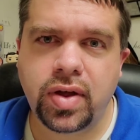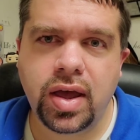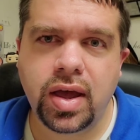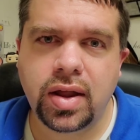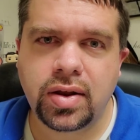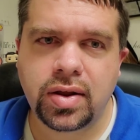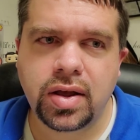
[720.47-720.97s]

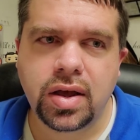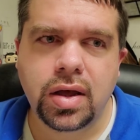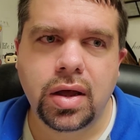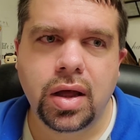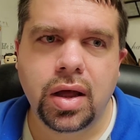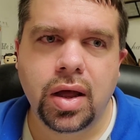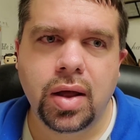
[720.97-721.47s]
and
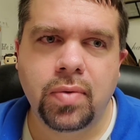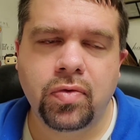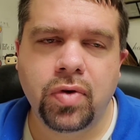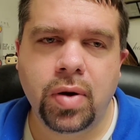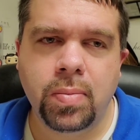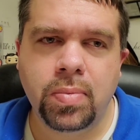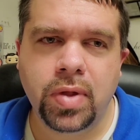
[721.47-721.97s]

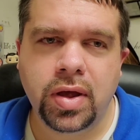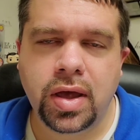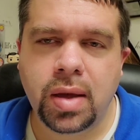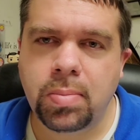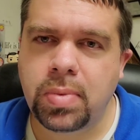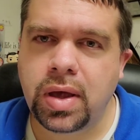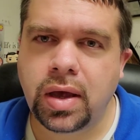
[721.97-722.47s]
from like
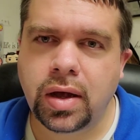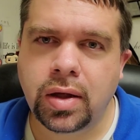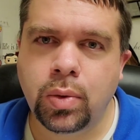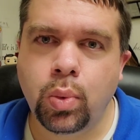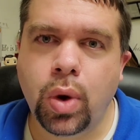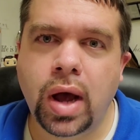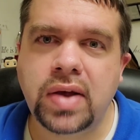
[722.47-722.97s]
him being a
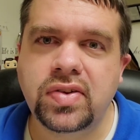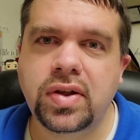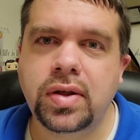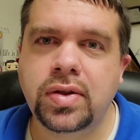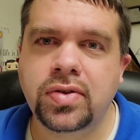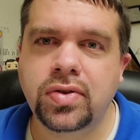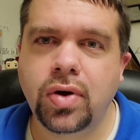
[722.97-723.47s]
rising
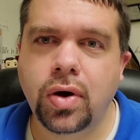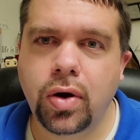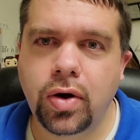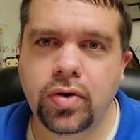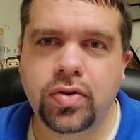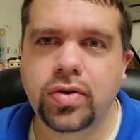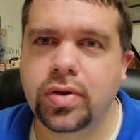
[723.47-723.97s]

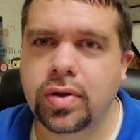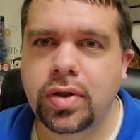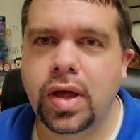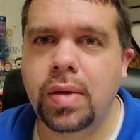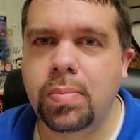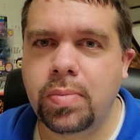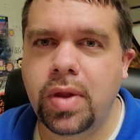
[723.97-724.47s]
star to
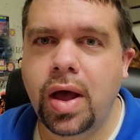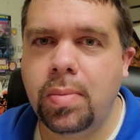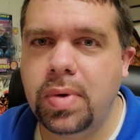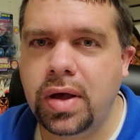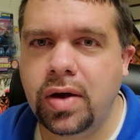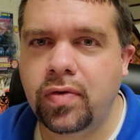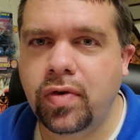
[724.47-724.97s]
him now
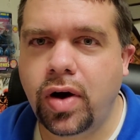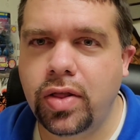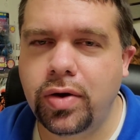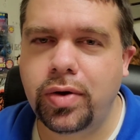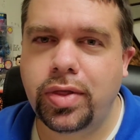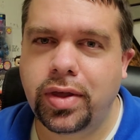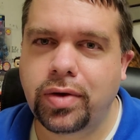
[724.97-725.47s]
being a
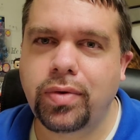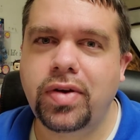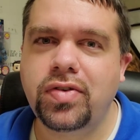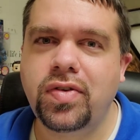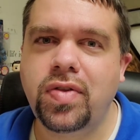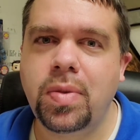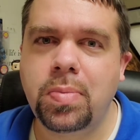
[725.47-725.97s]
father, in the
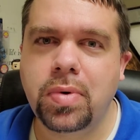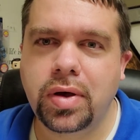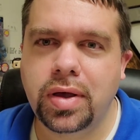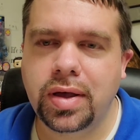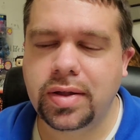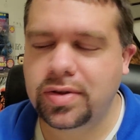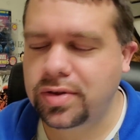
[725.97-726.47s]
creation of the book
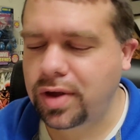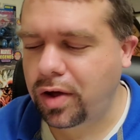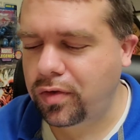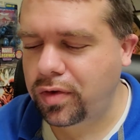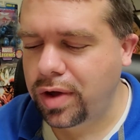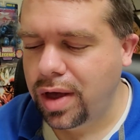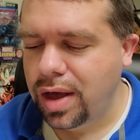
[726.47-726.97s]
itself.
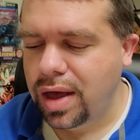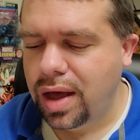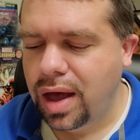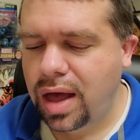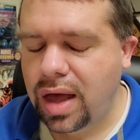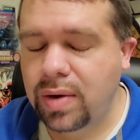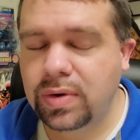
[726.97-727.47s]

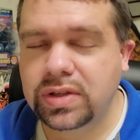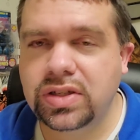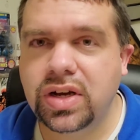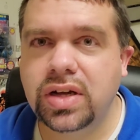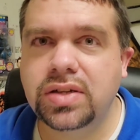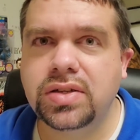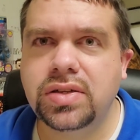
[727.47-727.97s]
It was
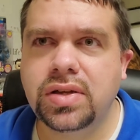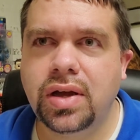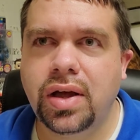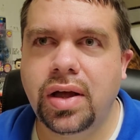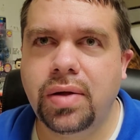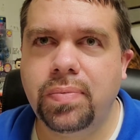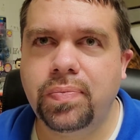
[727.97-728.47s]
just,
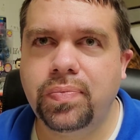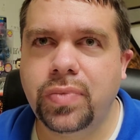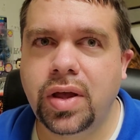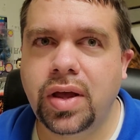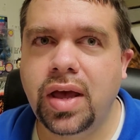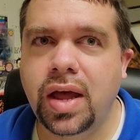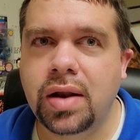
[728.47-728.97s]

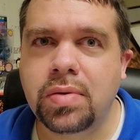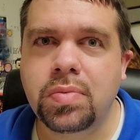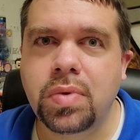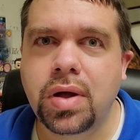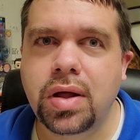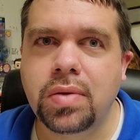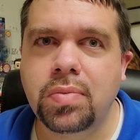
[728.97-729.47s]
again,
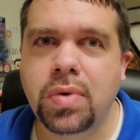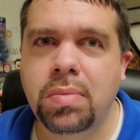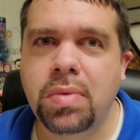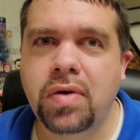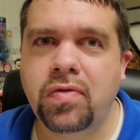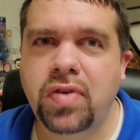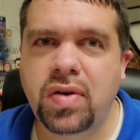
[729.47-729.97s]
one of
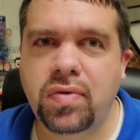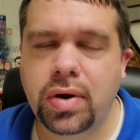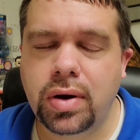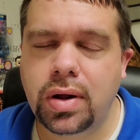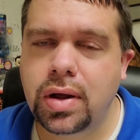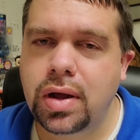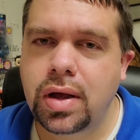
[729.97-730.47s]
my
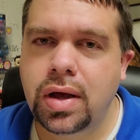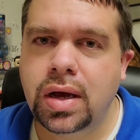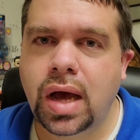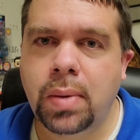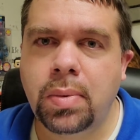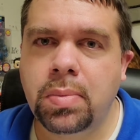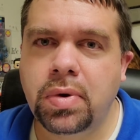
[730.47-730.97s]
favorite
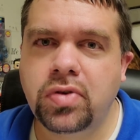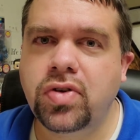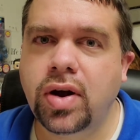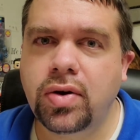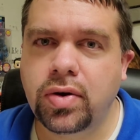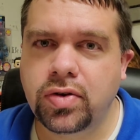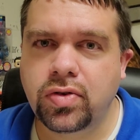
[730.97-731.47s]
comic book
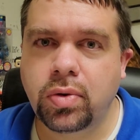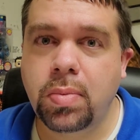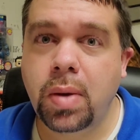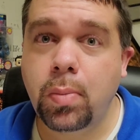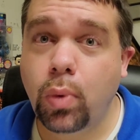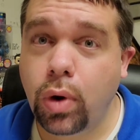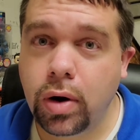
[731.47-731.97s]
genres are
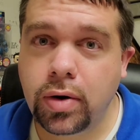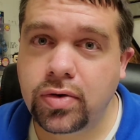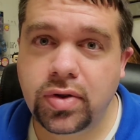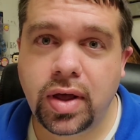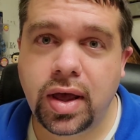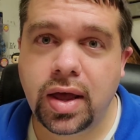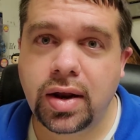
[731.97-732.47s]
memoirs,
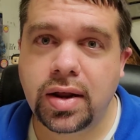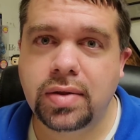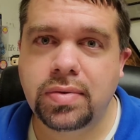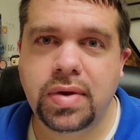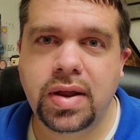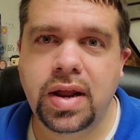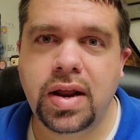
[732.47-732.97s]
and it
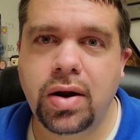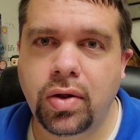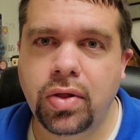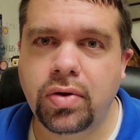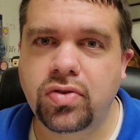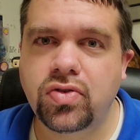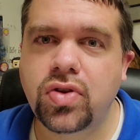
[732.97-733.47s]
hit all
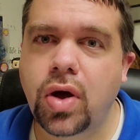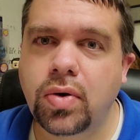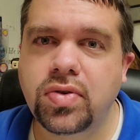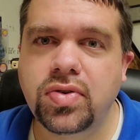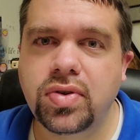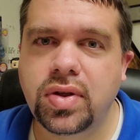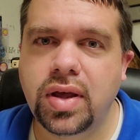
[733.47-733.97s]
those
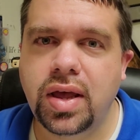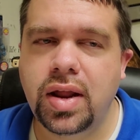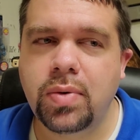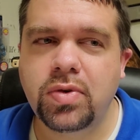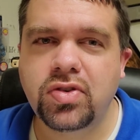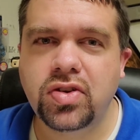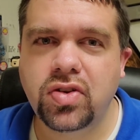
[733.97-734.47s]
notes. It
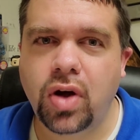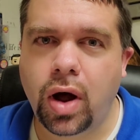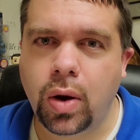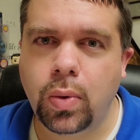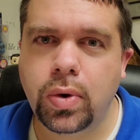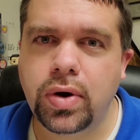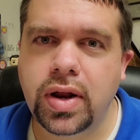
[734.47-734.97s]
was just
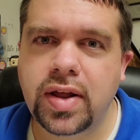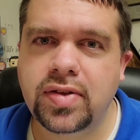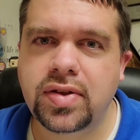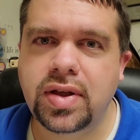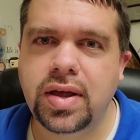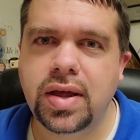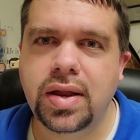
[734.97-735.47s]
awkwardness
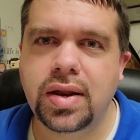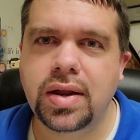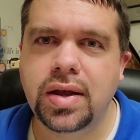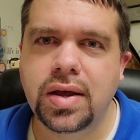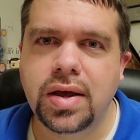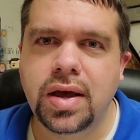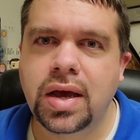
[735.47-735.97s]
in
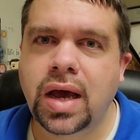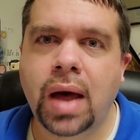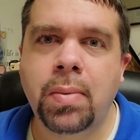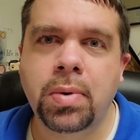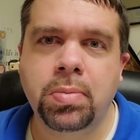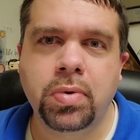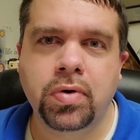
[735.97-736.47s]

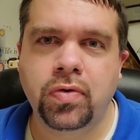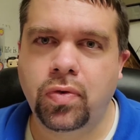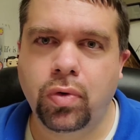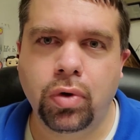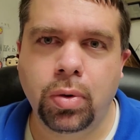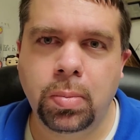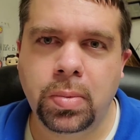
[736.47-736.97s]
comic book
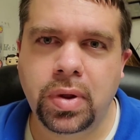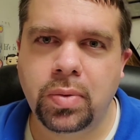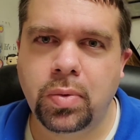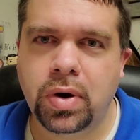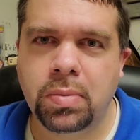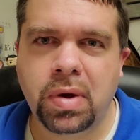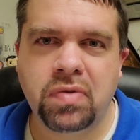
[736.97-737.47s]
form.
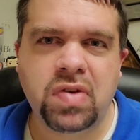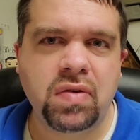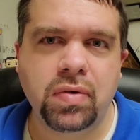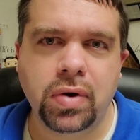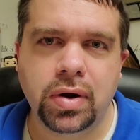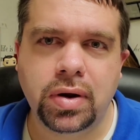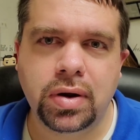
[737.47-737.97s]
One of my
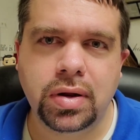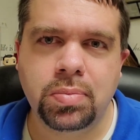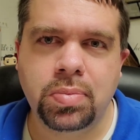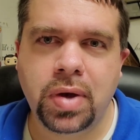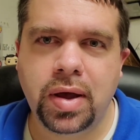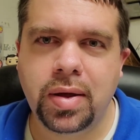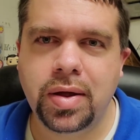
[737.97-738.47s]
favorite
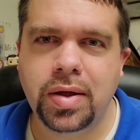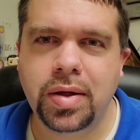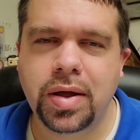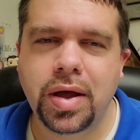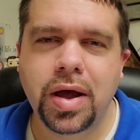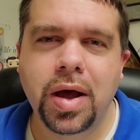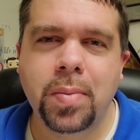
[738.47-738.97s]

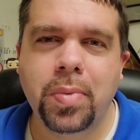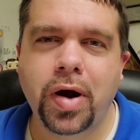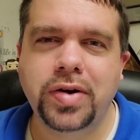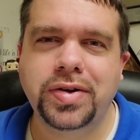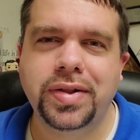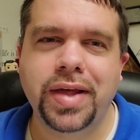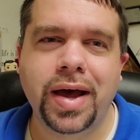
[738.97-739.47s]

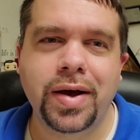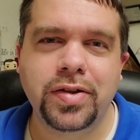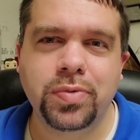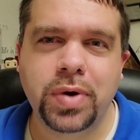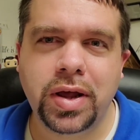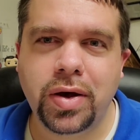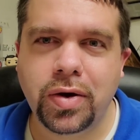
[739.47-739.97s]
parts of that is
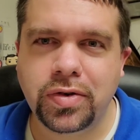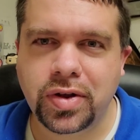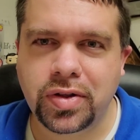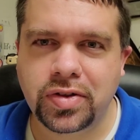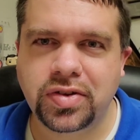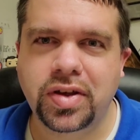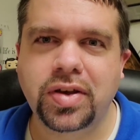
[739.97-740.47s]
when he goes on
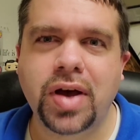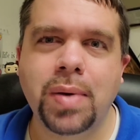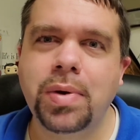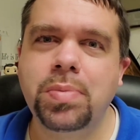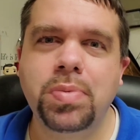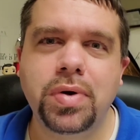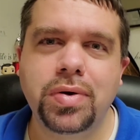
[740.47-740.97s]
this like
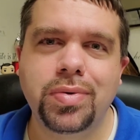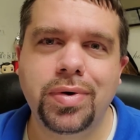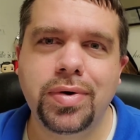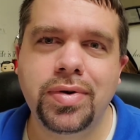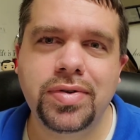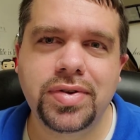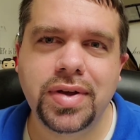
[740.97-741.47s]
comic book
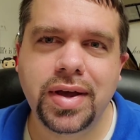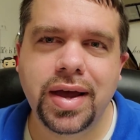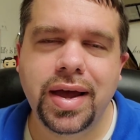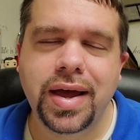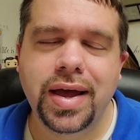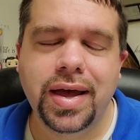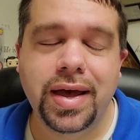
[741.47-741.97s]
cruise,
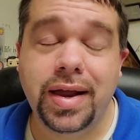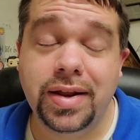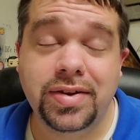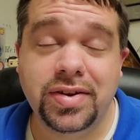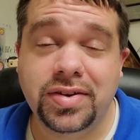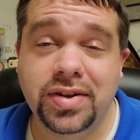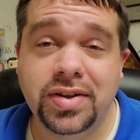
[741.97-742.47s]
and it's
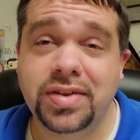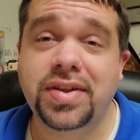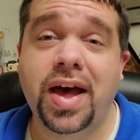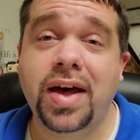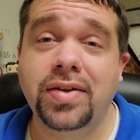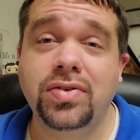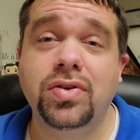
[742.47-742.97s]
just a
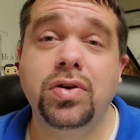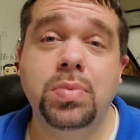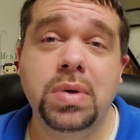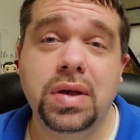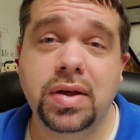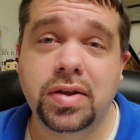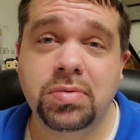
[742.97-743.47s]
disaster,
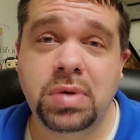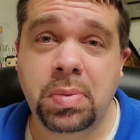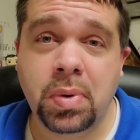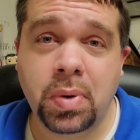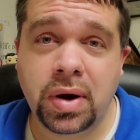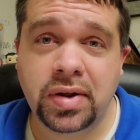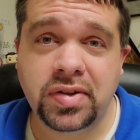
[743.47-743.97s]
because people
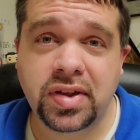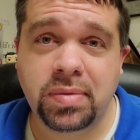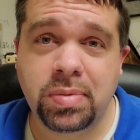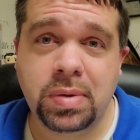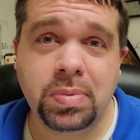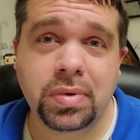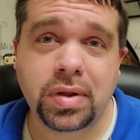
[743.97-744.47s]
want to see
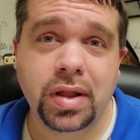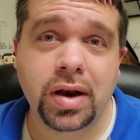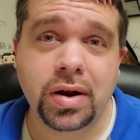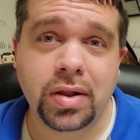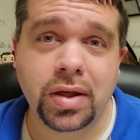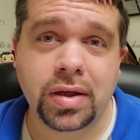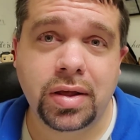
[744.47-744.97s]
people,
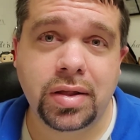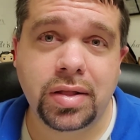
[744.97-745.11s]
like